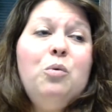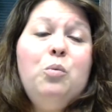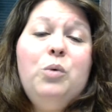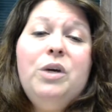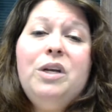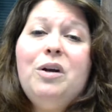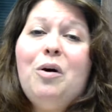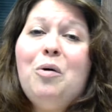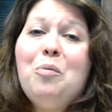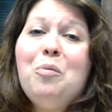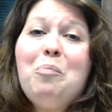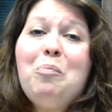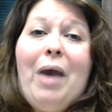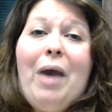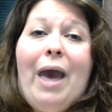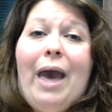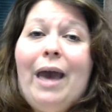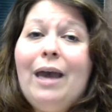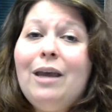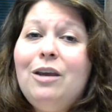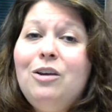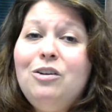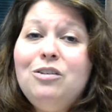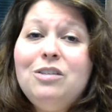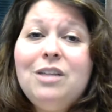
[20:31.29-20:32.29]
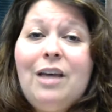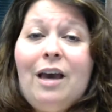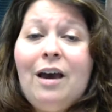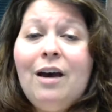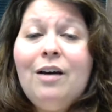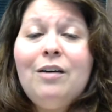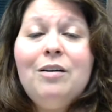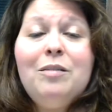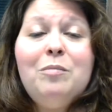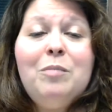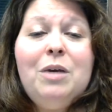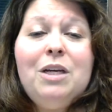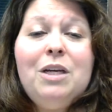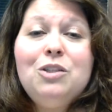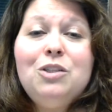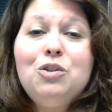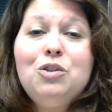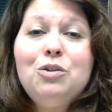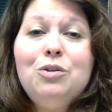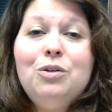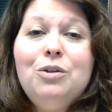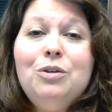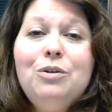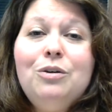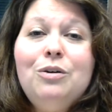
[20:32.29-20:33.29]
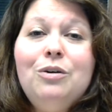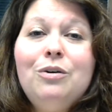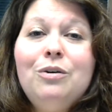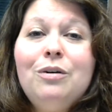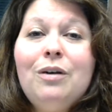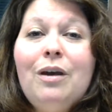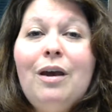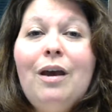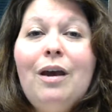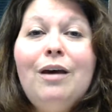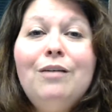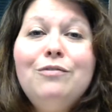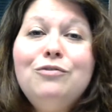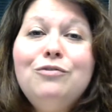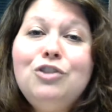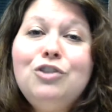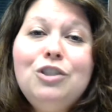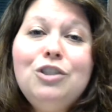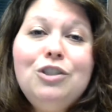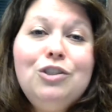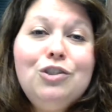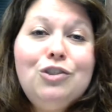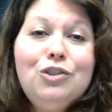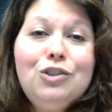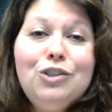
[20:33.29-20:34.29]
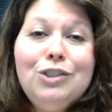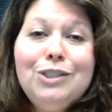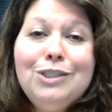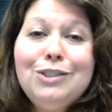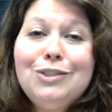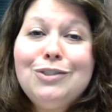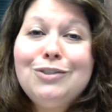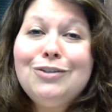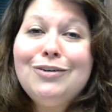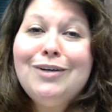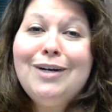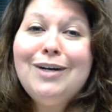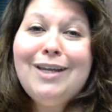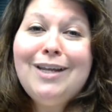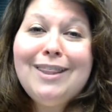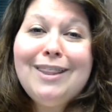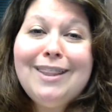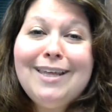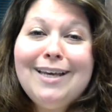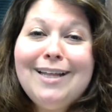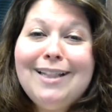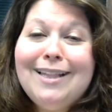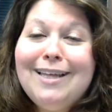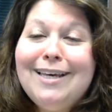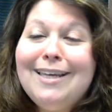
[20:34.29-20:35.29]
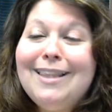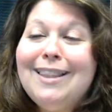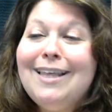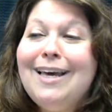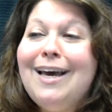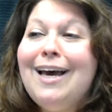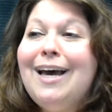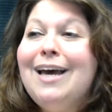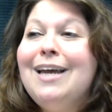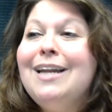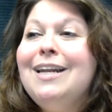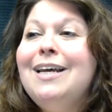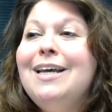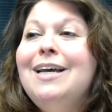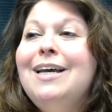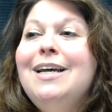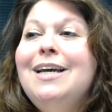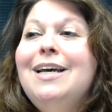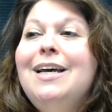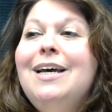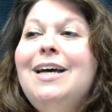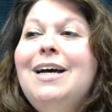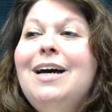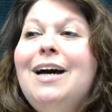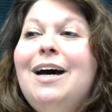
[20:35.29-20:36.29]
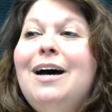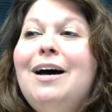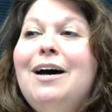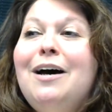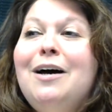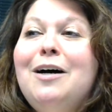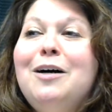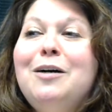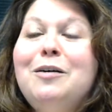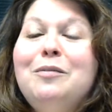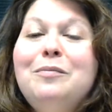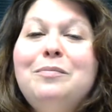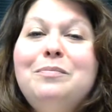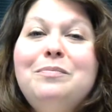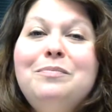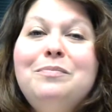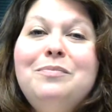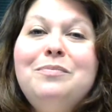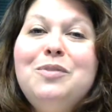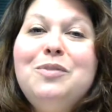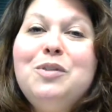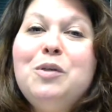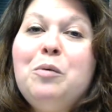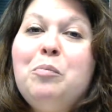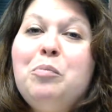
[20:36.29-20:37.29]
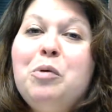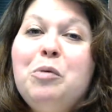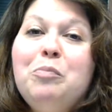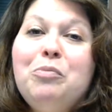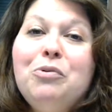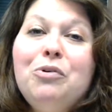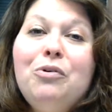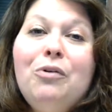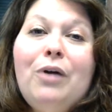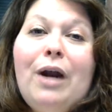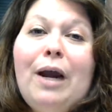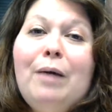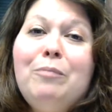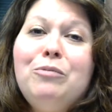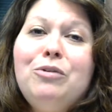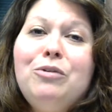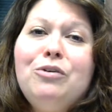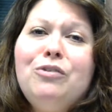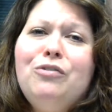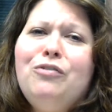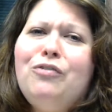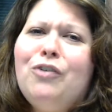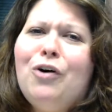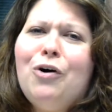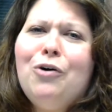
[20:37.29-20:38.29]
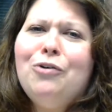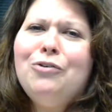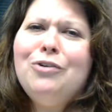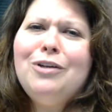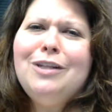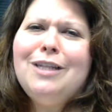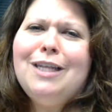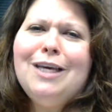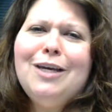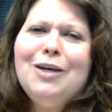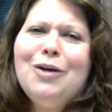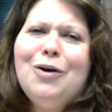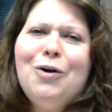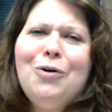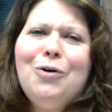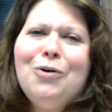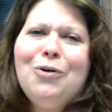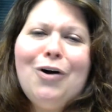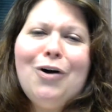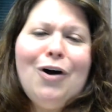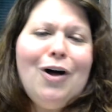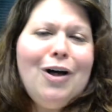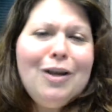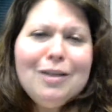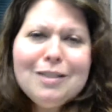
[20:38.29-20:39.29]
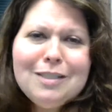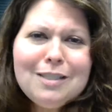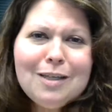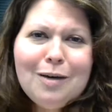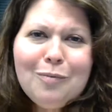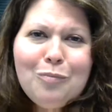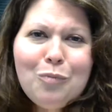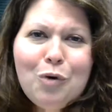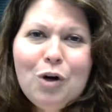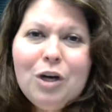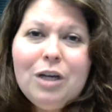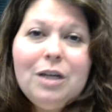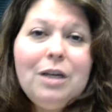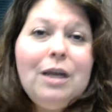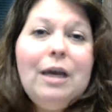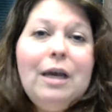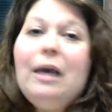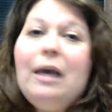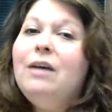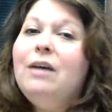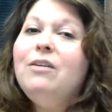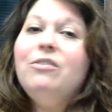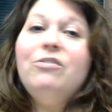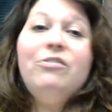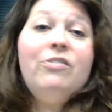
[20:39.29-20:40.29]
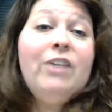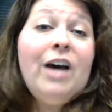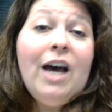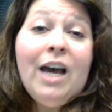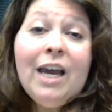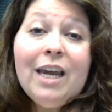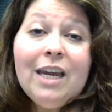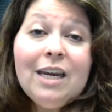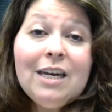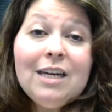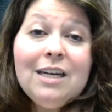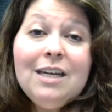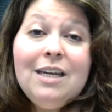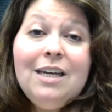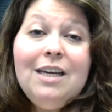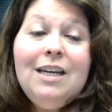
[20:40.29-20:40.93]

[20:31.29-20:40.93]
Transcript: We don't pat you down and make sure you don't have cheat sheets or anything like that. Some people grab their phone and they go call someone. Fine.